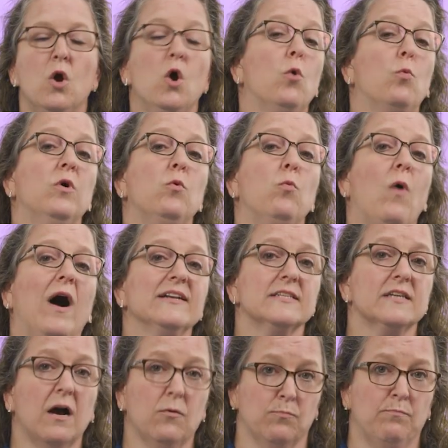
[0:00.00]
We'll want
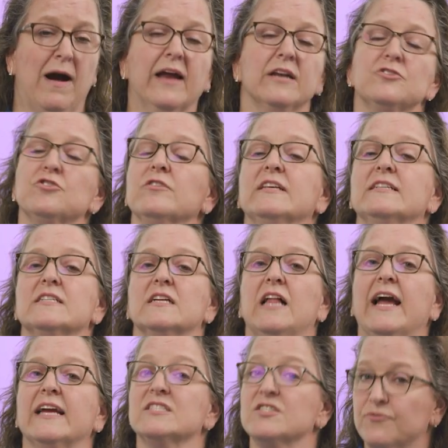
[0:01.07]
to monitor these
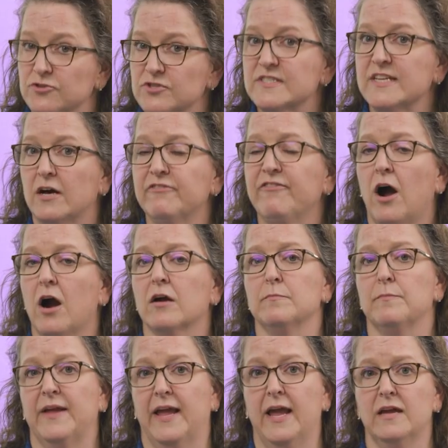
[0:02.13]
clients for self-harm
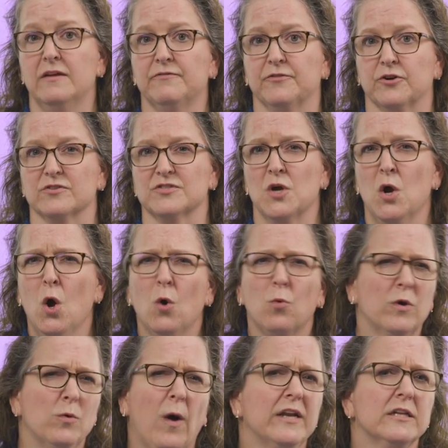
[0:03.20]
behaviors.
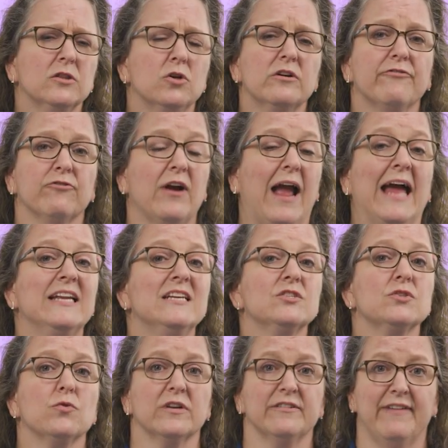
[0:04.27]
We want to look for any
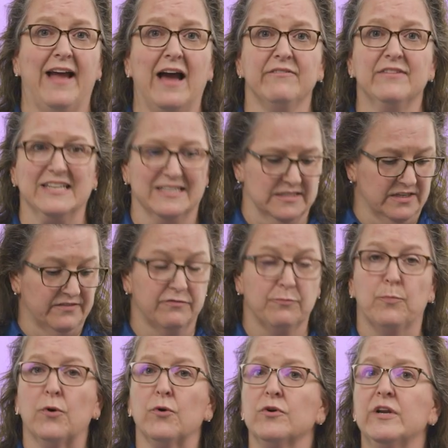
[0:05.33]
sort of evidence of
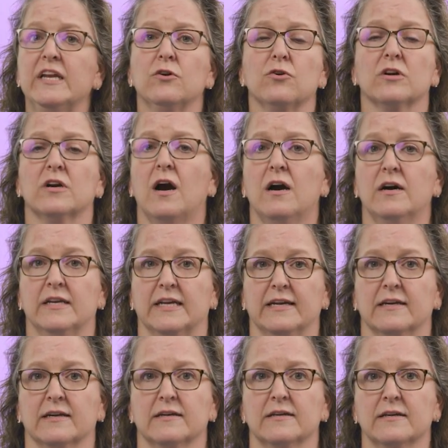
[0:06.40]
burning or
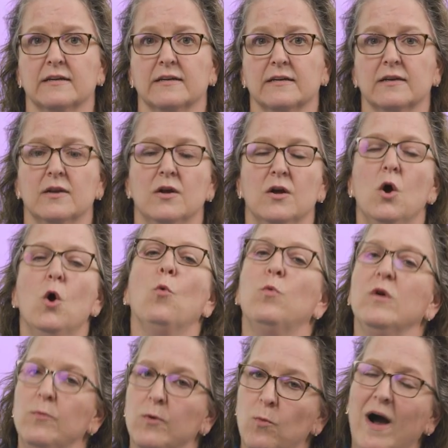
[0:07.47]
cutting. We
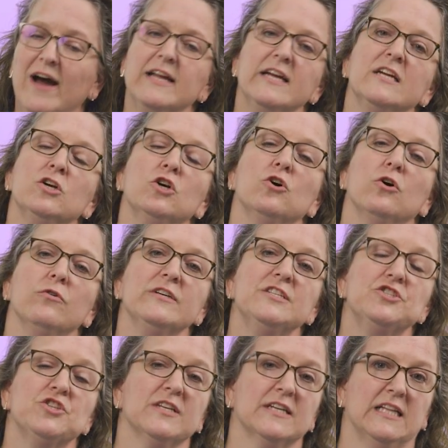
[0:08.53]
will want to
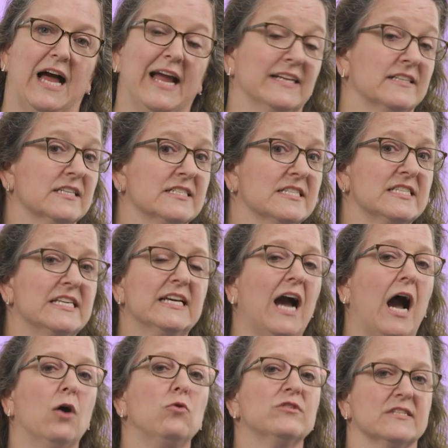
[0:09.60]
encourage the client to seek
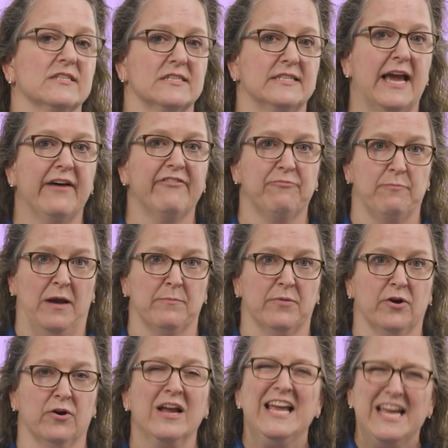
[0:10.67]
out a staff
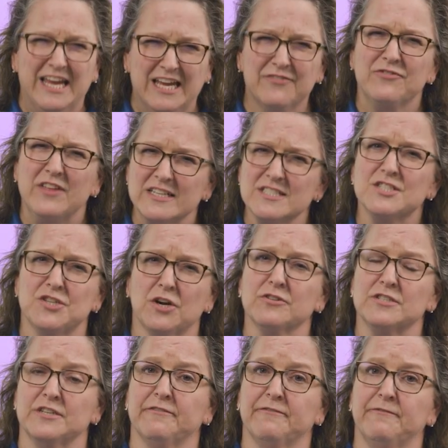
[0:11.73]
member if they start
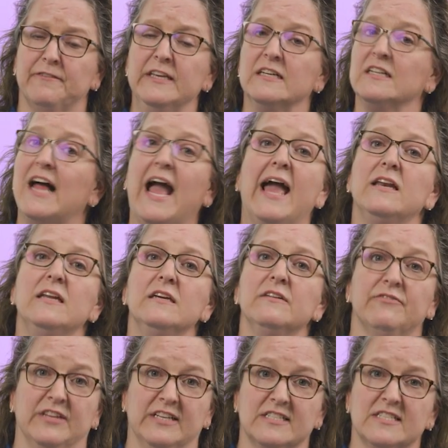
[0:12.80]
to feel any
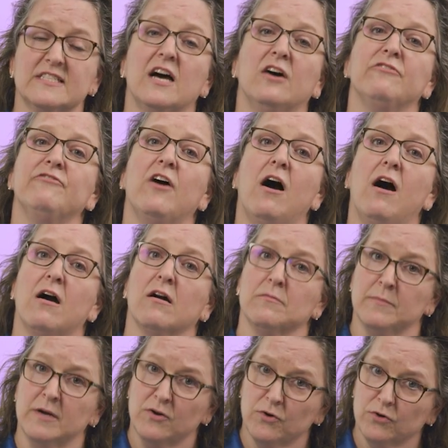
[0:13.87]
of these
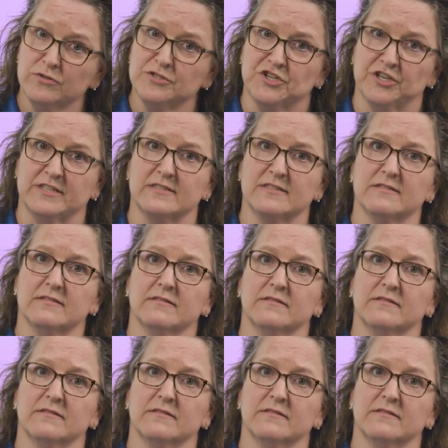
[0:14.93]
self-harm urges.